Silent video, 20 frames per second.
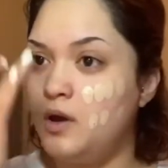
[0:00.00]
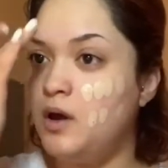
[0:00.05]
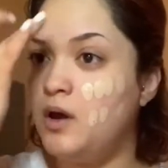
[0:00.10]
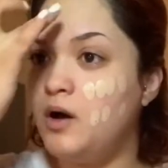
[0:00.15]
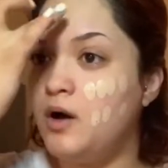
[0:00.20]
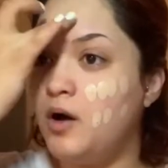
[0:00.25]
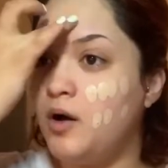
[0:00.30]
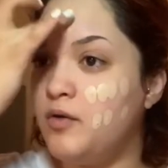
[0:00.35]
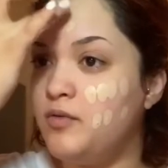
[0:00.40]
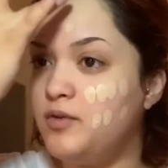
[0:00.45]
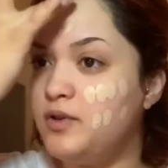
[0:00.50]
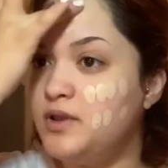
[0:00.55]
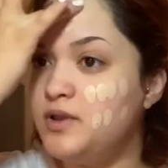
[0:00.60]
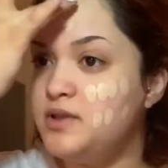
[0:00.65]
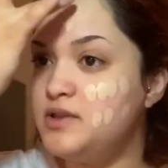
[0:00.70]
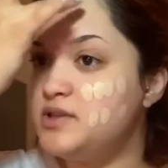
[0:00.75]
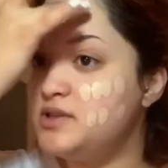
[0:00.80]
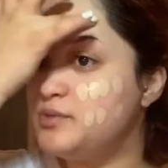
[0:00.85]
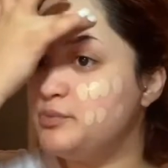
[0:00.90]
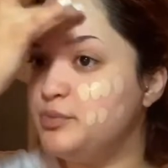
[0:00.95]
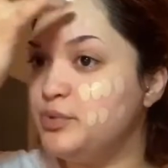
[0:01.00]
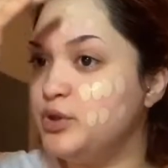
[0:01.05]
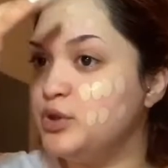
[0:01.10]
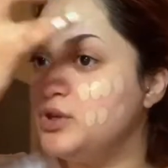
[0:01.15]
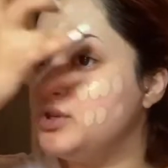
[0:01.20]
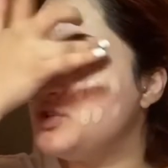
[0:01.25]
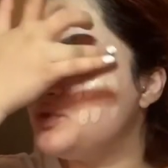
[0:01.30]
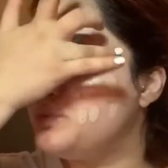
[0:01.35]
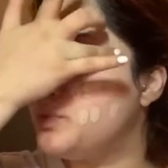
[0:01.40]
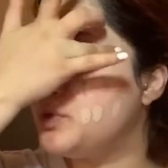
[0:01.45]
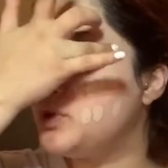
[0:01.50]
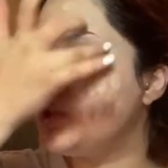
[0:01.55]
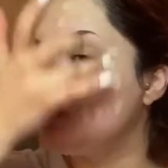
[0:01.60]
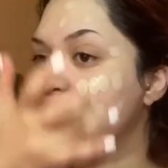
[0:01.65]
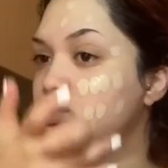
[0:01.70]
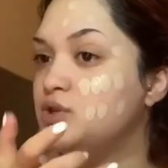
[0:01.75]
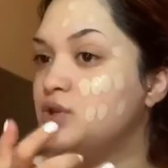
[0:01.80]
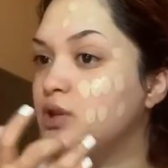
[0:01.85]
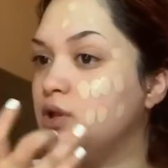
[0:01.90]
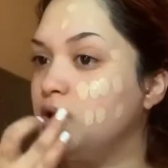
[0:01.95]
Hopefully this beauty
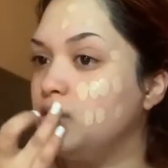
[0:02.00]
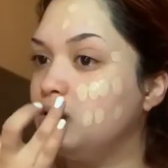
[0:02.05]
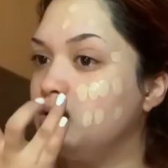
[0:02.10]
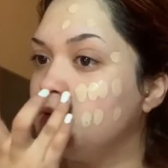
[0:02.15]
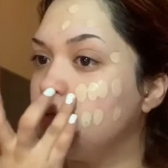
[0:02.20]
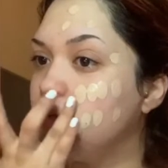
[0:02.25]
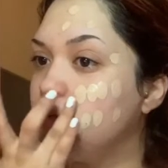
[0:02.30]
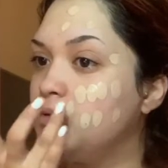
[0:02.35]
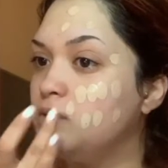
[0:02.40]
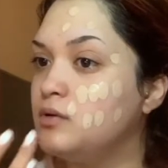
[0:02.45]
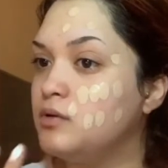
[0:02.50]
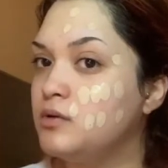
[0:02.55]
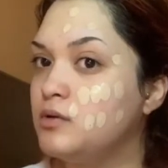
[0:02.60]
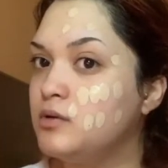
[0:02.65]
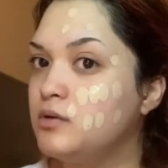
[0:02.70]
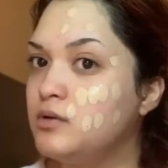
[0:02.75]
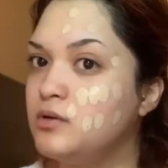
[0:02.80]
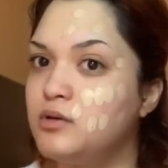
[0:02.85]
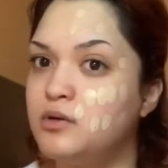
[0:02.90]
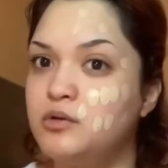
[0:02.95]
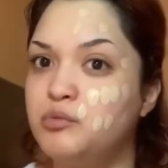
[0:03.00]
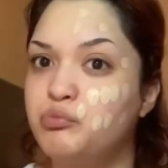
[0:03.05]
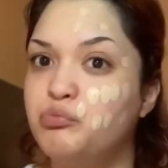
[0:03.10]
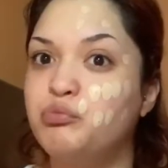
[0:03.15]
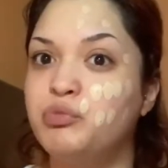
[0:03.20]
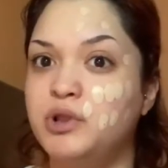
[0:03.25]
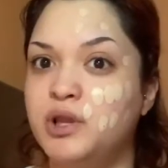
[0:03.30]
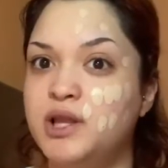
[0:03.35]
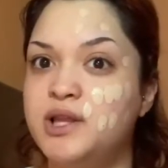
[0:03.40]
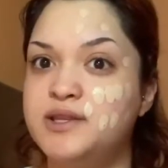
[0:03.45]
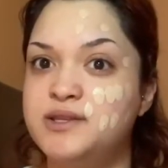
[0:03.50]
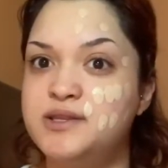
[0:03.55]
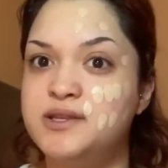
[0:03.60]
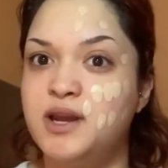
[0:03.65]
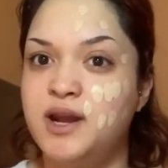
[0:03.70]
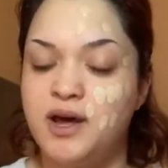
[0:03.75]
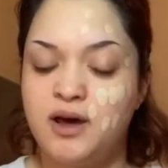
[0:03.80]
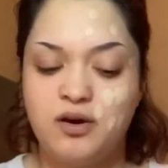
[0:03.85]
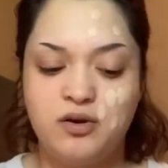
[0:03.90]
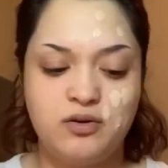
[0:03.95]
sponge like blends it
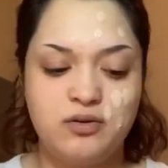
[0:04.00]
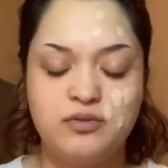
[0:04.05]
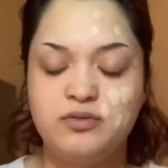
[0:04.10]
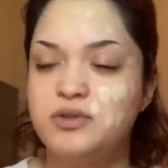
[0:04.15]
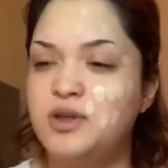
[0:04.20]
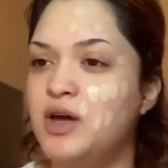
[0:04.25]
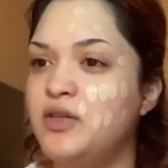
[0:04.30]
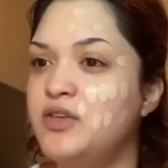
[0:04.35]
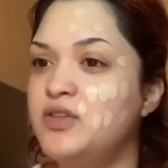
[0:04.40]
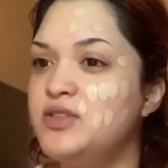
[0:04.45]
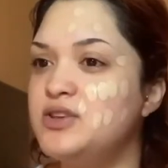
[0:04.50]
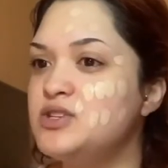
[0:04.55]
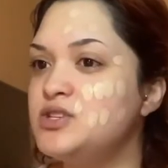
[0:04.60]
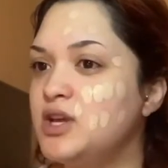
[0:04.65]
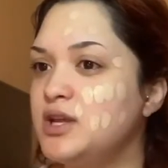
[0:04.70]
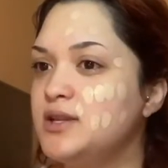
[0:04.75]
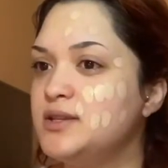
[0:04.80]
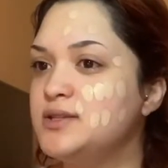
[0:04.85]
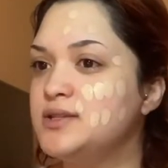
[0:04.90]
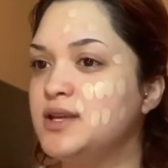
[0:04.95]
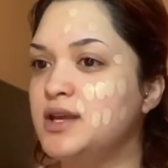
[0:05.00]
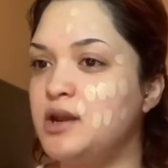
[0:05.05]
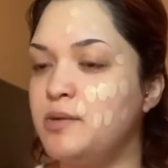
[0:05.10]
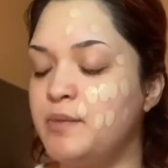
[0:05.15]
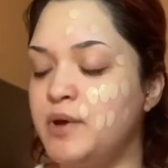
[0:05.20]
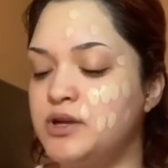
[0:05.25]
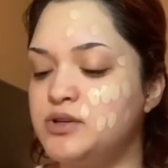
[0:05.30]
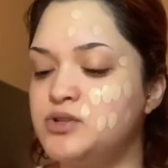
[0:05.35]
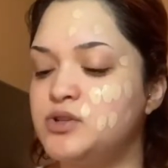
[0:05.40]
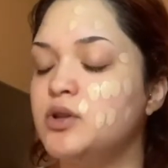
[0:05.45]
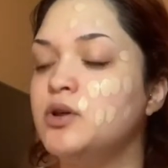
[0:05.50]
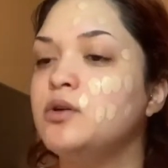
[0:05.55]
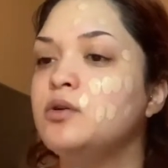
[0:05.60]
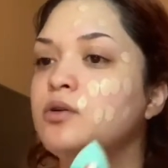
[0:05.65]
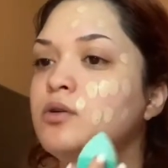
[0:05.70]
out. I think the shade is gonna match though.